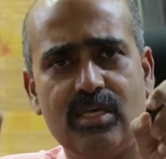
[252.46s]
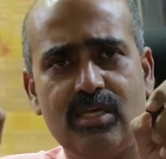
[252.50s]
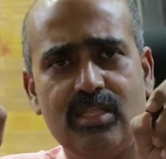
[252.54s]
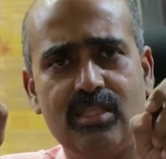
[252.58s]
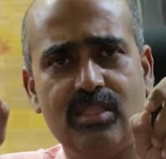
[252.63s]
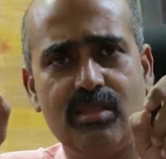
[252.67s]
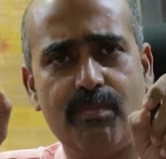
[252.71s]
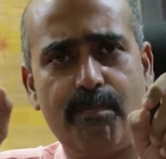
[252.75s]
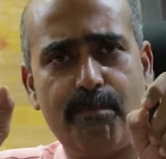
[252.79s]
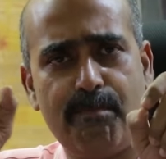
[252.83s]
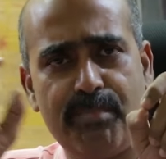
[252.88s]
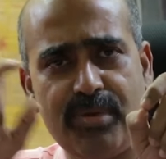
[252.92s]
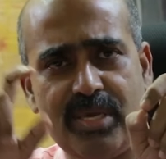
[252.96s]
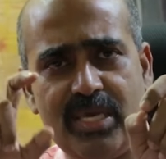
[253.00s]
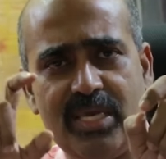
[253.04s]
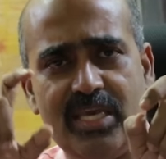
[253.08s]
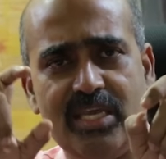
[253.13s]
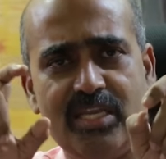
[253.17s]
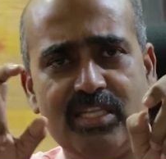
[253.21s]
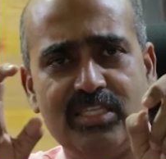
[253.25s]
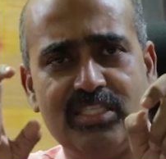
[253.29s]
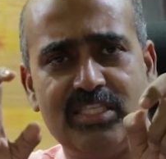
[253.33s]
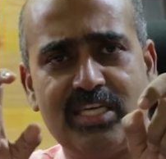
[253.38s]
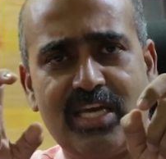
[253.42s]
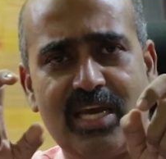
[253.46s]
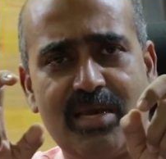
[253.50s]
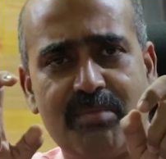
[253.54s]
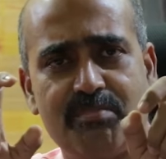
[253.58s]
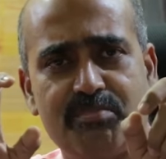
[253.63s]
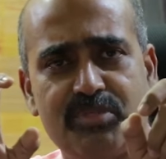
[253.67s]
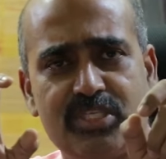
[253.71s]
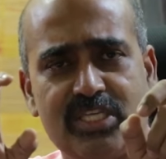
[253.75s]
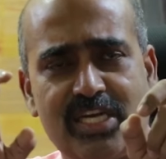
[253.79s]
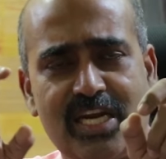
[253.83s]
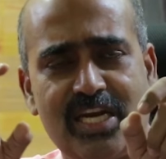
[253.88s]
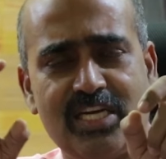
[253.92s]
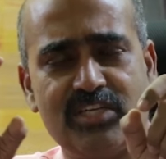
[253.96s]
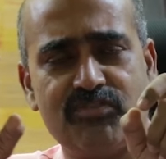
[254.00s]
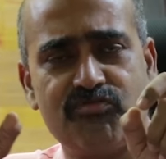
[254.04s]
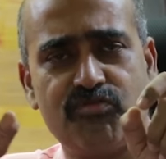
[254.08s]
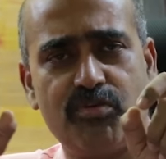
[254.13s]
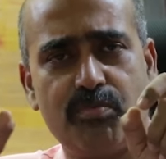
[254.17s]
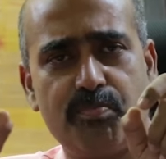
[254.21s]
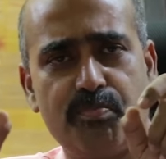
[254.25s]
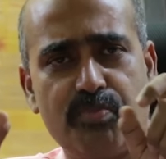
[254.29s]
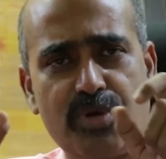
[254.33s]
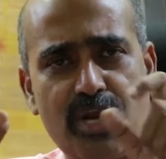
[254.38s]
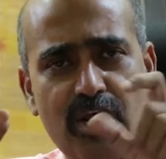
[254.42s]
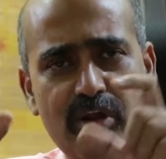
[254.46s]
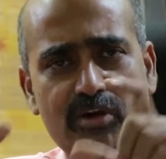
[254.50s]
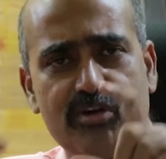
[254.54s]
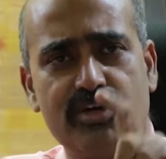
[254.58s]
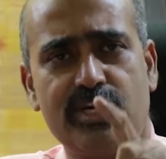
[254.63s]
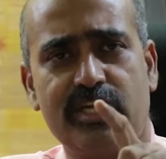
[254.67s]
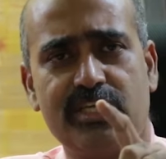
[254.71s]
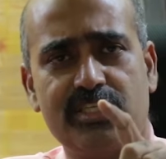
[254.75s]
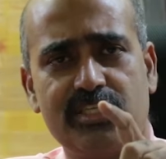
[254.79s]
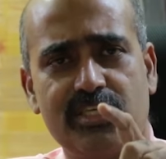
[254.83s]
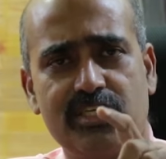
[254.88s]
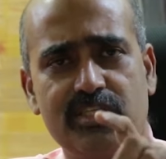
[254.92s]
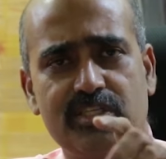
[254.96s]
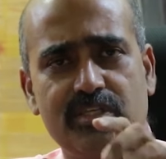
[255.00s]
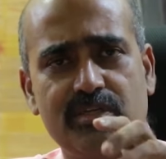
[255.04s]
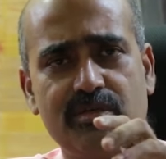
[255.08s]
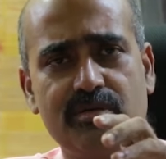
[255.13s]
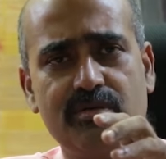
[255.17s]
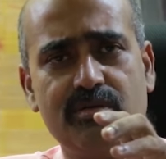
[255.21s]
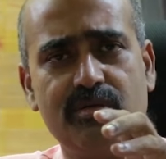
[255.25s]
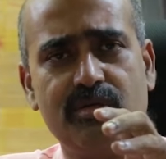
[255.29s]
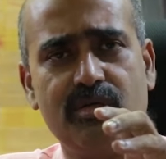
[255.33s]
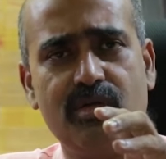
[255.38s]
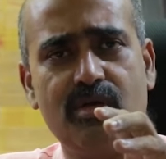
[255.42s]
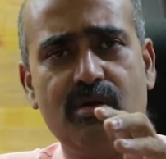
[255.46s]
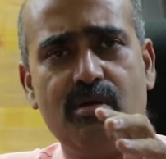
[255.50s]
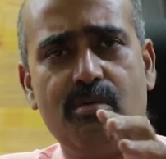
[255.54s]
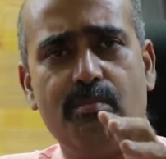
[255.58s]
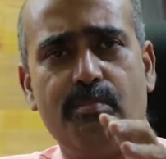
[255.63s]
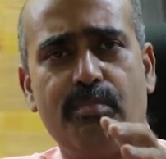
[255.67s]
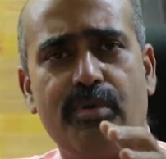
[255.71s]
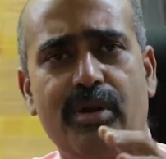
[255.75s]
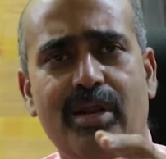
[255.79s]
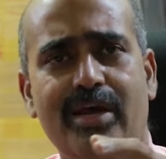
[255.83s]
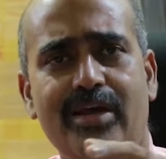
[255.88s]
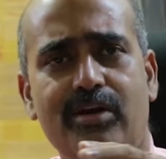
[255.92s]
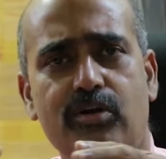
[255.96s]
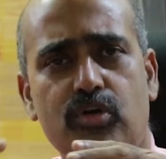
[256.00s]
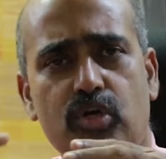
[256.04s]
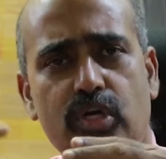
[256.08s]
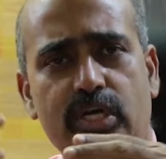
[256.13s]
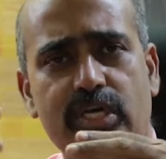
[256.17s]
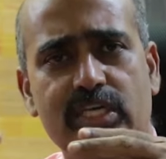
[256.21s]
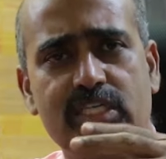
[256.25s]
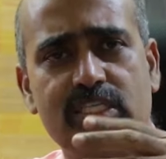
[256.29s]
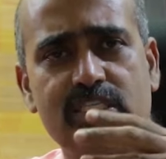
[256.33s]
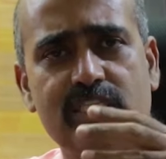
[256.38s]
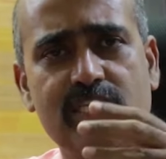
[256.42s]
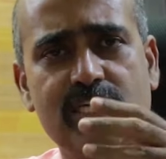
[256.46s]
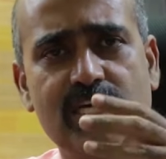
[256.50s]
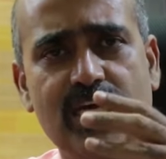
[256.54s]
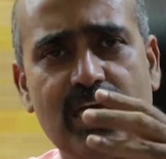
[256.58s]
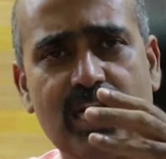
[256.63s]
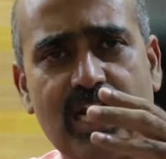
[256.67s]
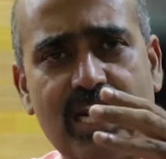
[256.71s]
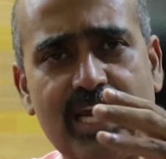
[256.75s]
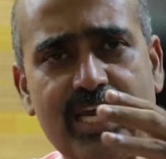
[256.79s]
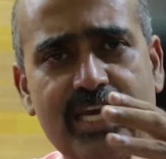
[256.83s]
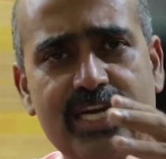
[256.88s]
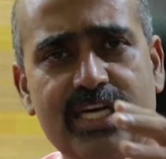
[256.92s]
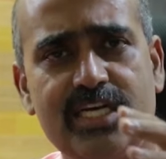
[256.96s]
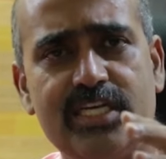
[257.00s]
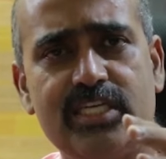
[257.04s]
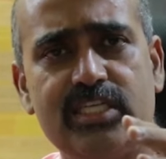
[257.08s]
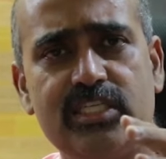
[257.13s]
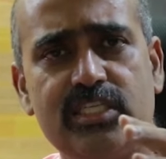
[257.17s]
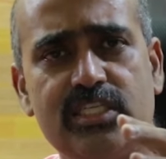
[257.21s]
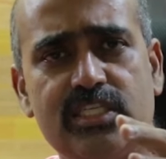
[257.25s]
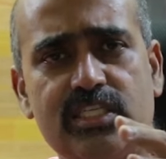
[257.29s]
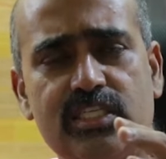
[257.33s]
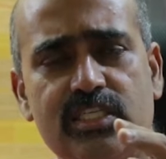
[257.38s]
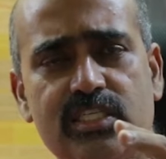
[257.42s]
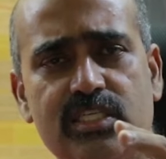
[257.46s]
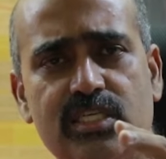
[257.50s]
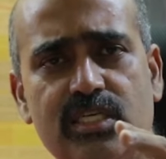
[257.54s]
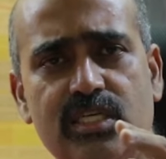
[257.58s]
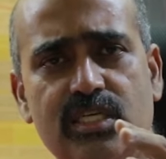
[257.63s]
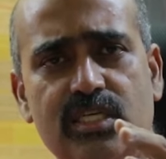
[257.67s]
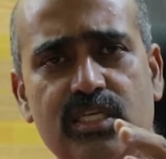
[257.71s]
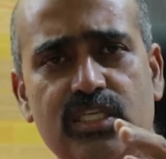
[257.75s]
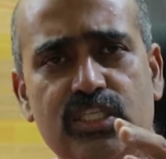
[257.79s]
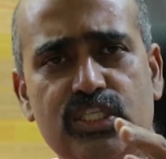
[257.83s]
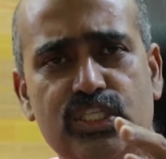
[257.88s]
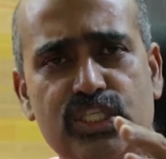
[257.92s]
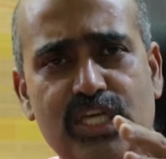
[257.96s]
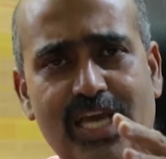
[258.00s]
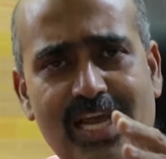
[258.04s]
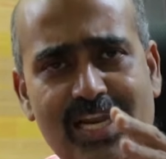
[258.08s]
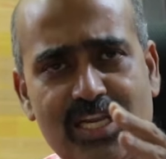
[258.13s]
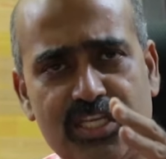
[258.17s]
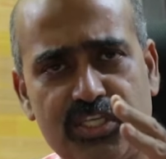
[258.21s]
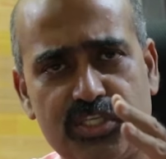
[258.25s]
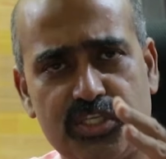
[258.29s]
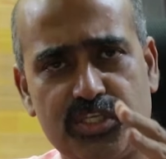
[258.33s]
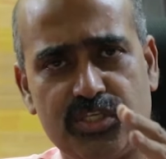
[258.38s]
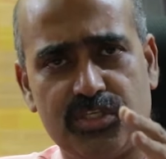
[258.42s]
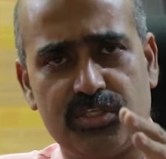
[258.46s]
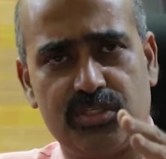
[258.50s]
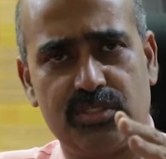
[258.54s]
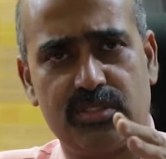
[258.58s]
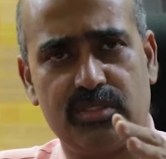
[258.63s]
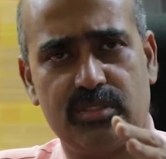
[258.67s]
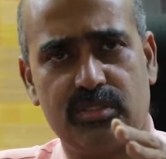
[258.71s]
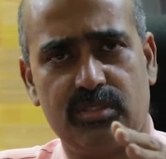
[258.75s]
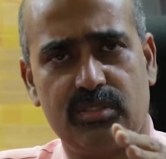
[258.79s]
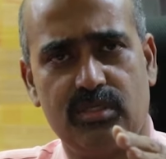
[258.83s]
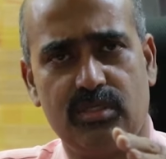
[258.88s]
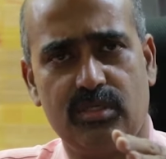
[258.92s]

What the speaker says: The P in CHAMP stands for prioritization. Prioritize the client's challenges.